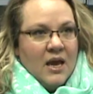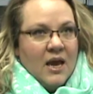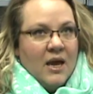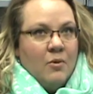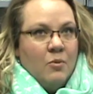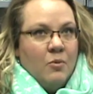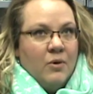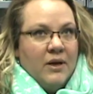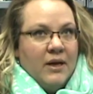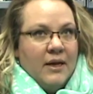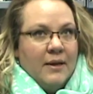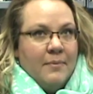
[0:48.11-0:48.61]

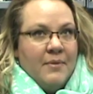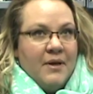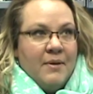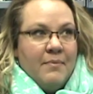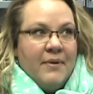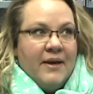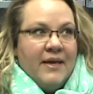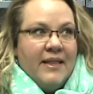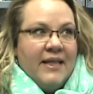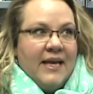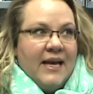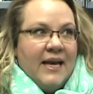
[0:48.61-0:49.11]
And what I mean
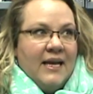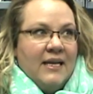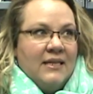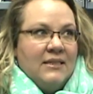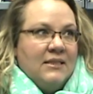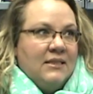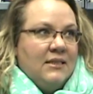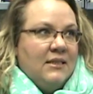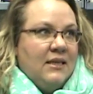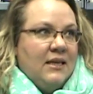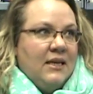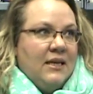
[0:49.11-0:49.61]
by
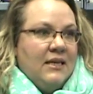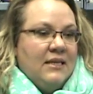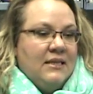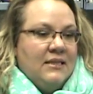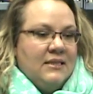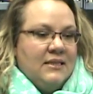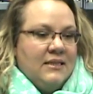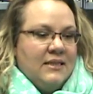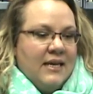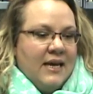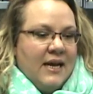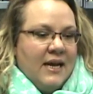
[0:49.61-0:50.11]
that
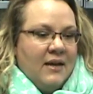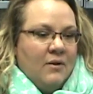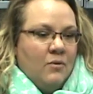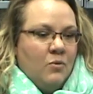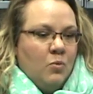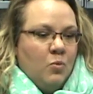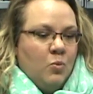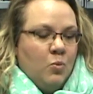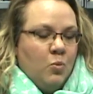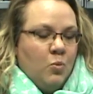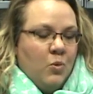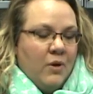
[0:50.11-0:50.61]
is that
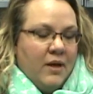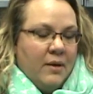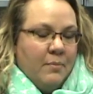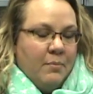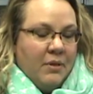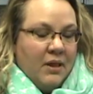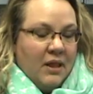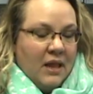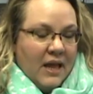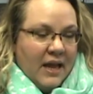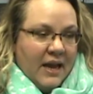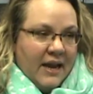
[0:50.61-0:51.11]
we
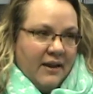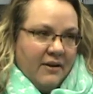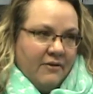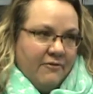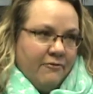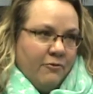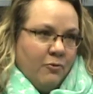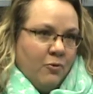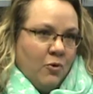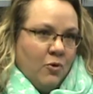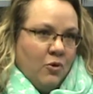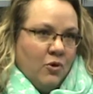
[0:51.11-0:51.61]
applied
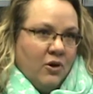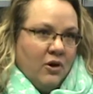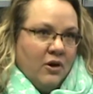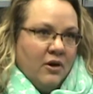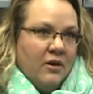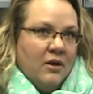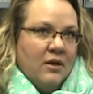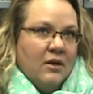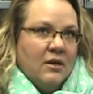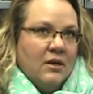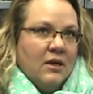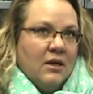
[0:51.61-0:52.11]

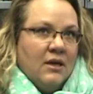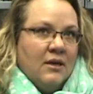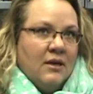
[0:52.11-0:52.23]
for